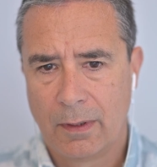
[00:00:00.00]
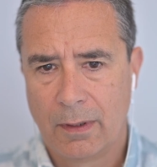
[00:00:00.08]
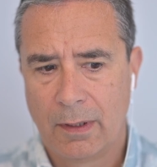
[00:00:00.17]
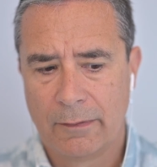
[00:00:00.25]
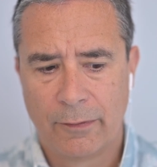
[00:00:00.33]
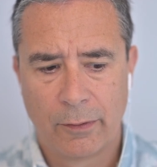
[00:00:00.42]

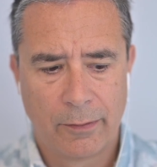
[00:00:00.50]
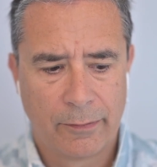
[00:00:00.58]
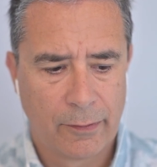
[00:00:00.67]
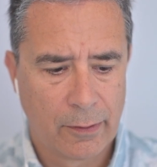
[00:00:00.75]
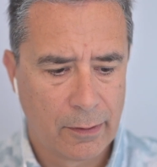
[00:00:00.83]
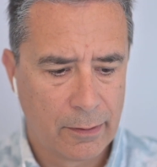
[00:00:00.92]
And
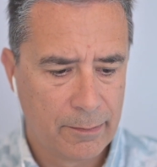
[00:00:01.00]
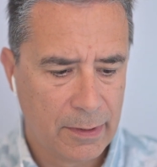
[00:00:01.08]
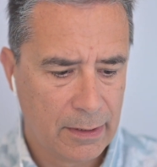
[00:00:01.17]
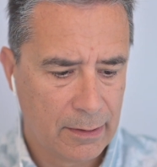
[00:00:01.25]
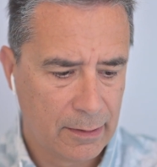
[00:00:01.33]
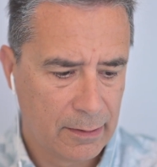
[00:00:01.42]
for
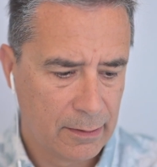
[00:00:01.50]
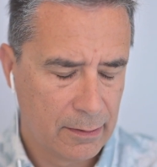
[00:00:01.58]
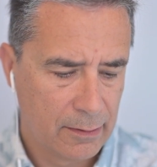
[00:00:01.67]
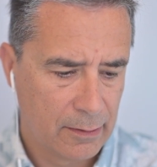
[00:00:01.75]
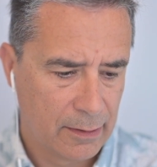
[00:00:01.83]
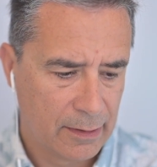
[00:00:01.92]
me,
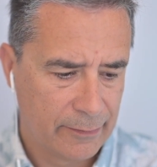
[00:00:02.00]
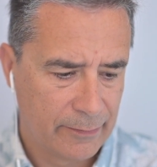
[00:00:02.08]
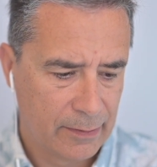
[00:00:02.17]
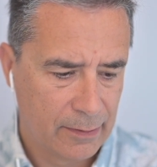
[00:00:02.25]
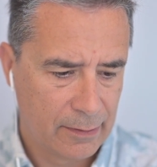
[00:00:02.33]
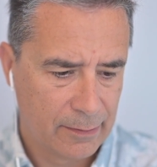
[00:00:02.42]
and I have,
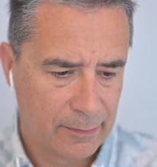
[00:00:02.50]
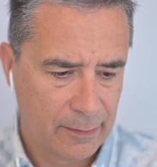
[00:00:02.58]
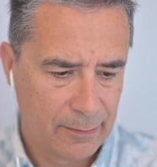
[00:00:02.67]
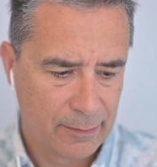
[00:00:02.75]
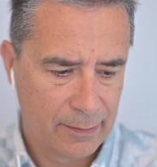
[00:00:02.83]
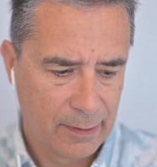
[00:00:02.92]

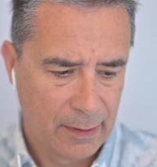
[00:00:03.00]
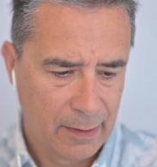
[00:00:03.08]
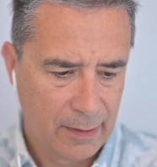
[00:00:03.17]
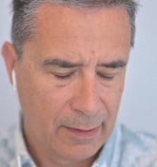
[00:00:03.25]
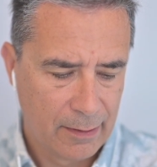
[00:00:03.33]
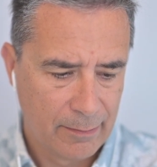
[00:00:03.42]
with
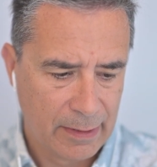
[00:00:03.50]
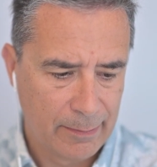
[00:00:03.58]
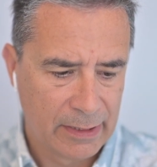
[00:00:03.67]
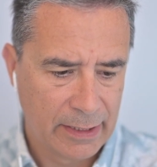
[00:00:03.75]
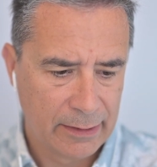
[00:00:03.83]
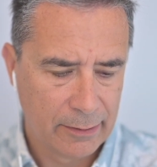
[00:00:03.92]
my
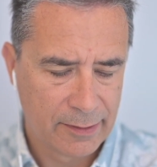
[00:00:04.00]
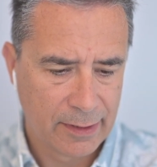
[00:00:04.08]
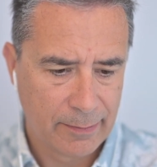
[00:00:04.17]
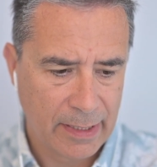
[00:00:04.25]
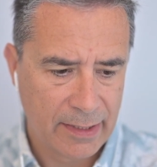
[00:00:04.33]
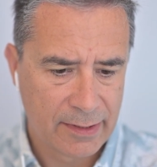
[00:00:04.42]
blinders
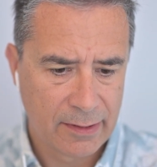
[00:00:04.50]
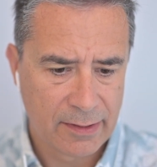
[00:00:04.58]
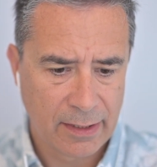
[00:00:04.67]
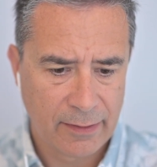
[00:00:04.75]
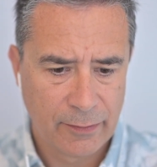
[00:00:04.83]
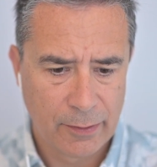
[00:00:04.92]
and
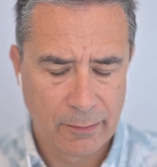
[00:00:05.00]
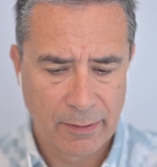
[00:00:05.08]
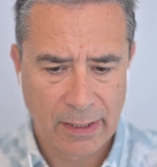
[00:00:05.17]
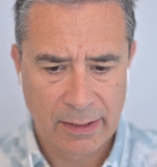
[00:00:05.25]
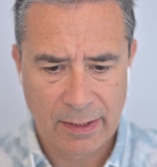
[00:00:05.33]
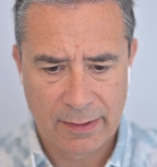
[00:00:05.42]
biases, I view
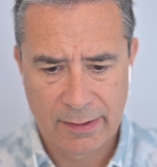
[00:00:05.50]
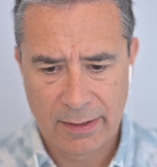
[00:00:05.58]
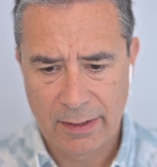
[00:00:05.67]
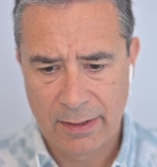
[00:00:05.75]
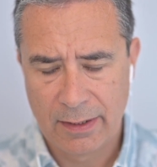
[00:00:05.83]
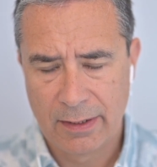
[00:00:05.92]
that as
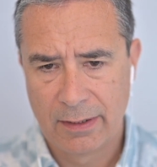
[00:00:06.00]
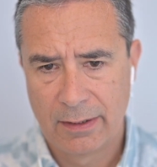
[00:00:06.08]
the